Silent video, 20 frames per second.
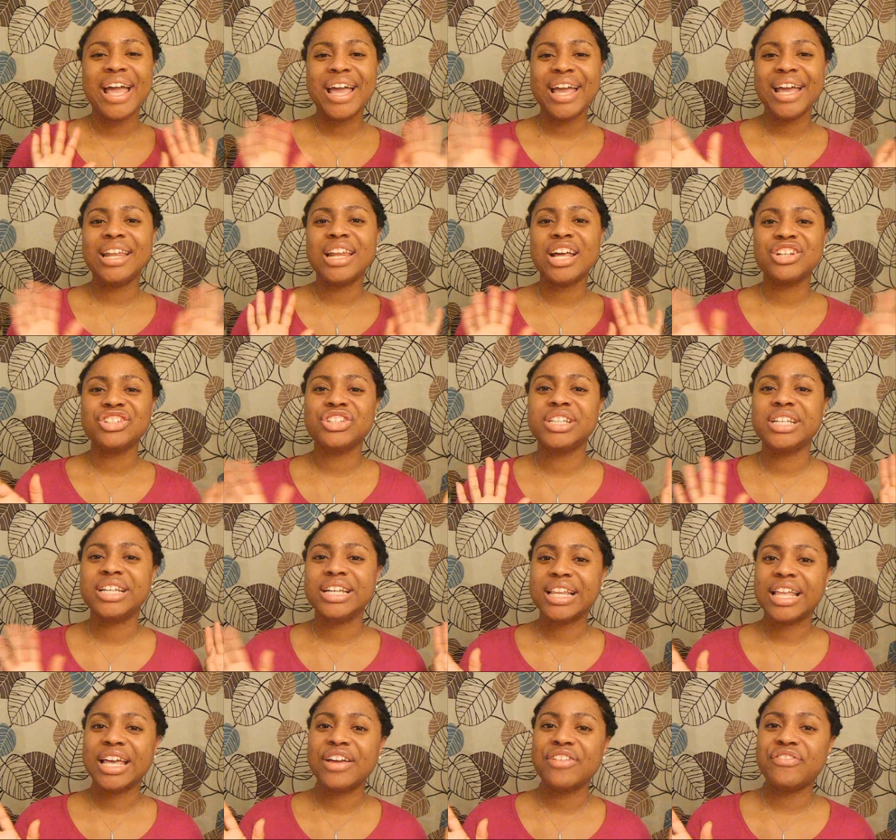Hey
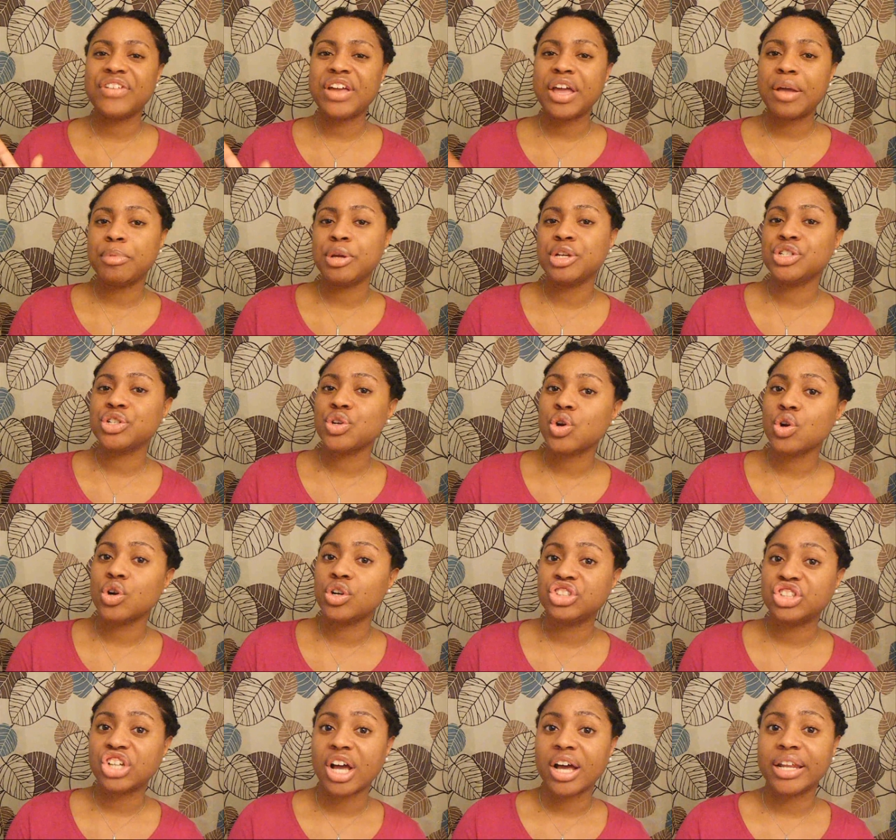Natural Glam fam, it's your
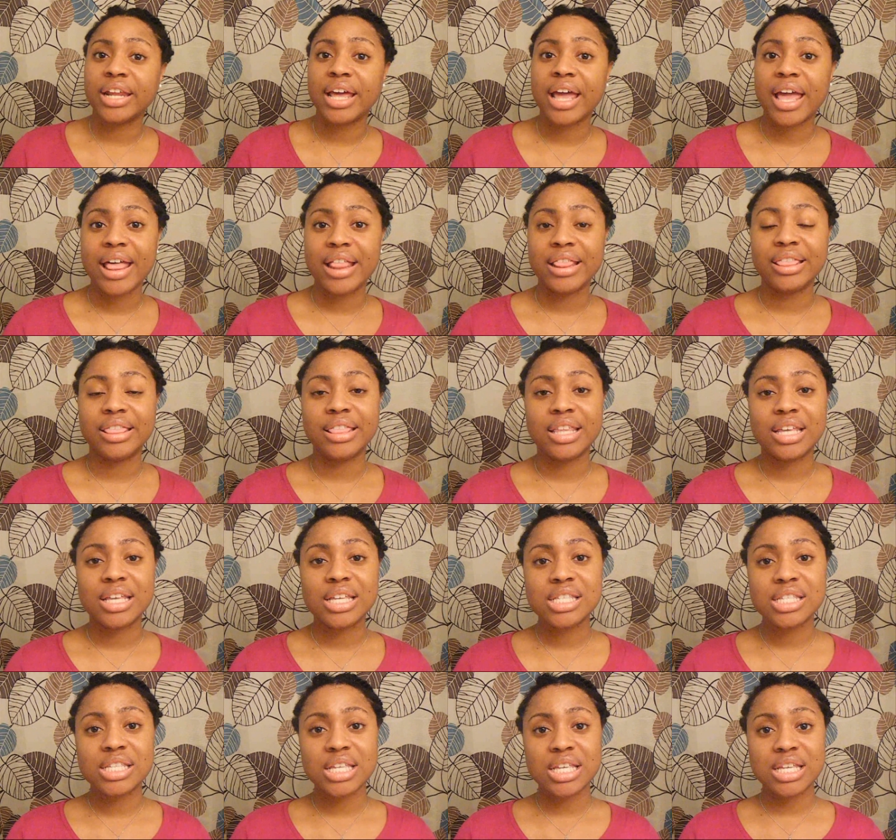girl Jana, and
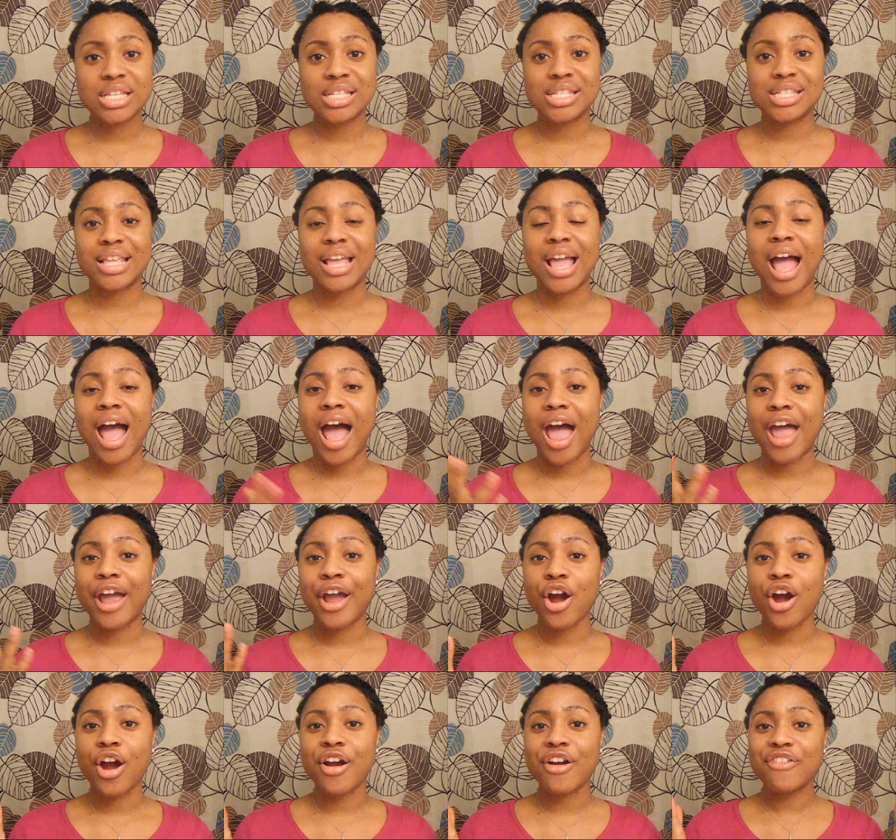this is the
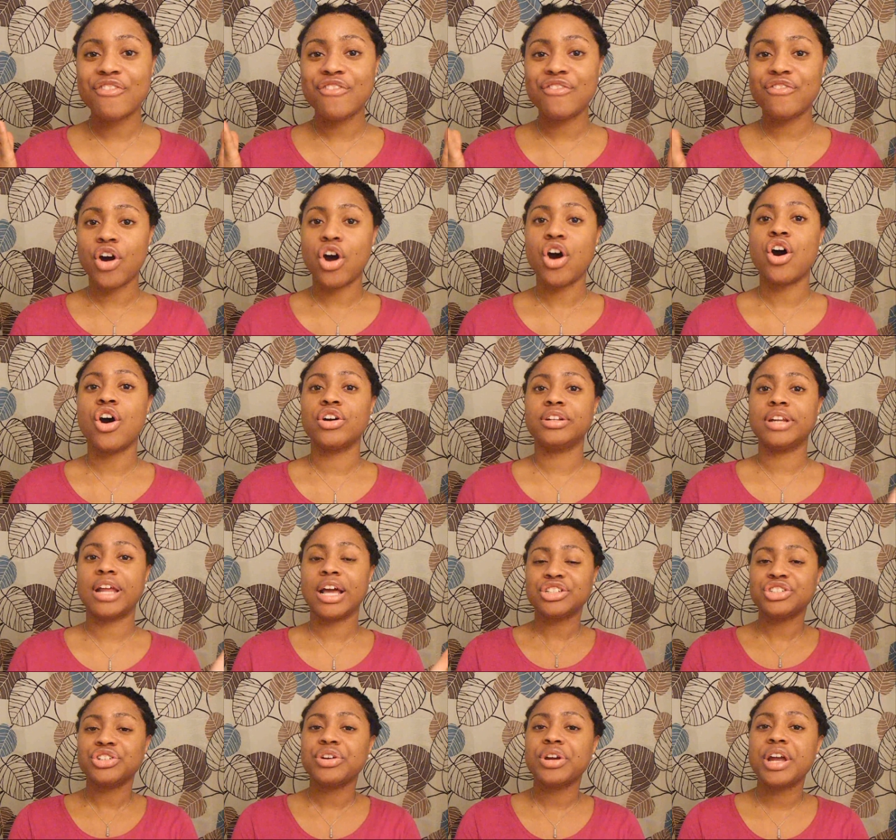I Heart Fall
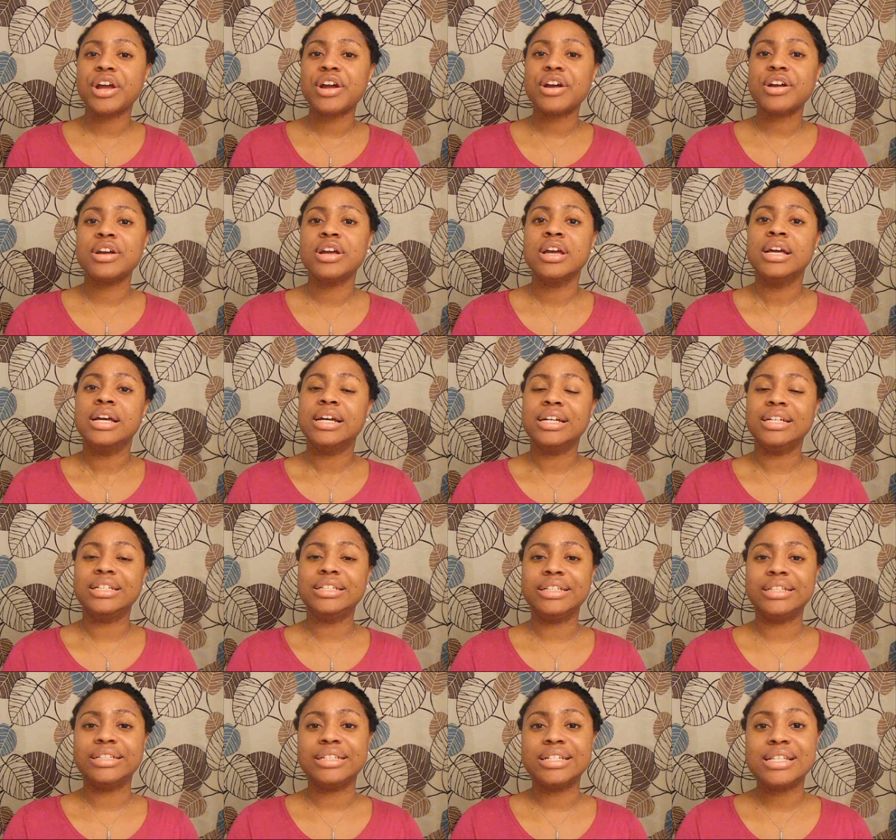Natural Hair
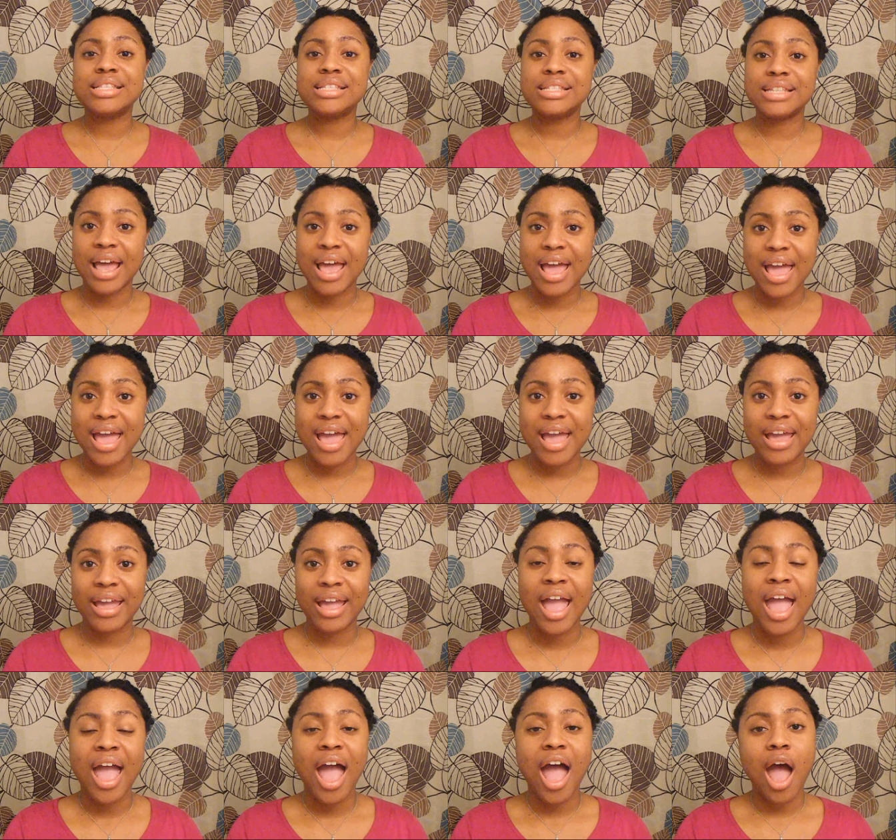Edition
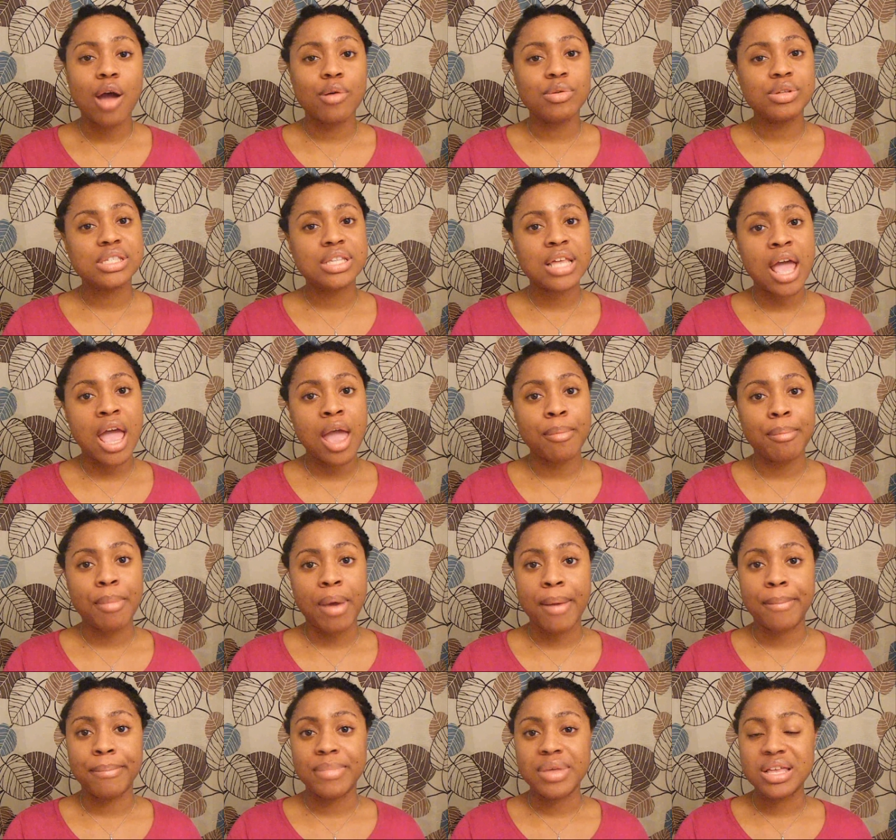tag. I was tagged
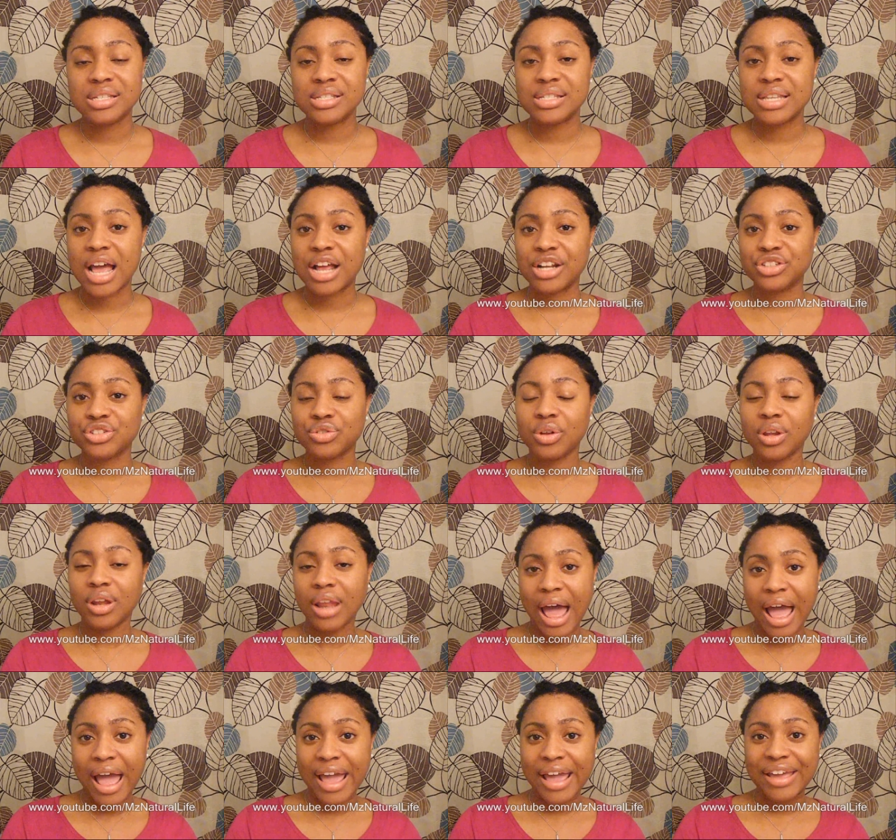by Mz Natural
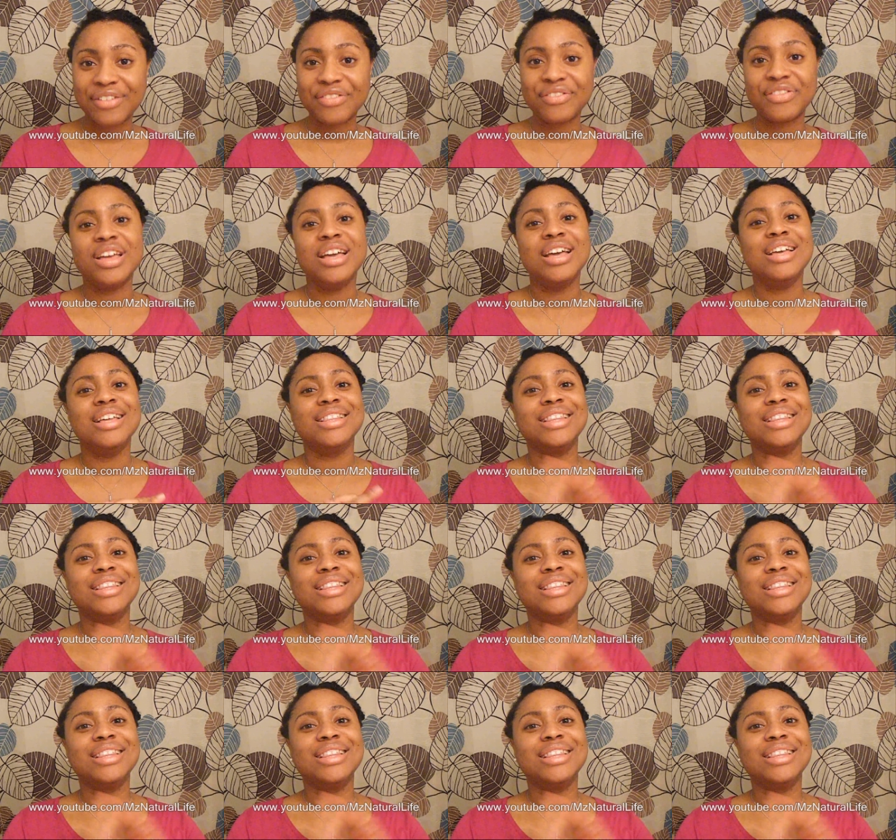Life.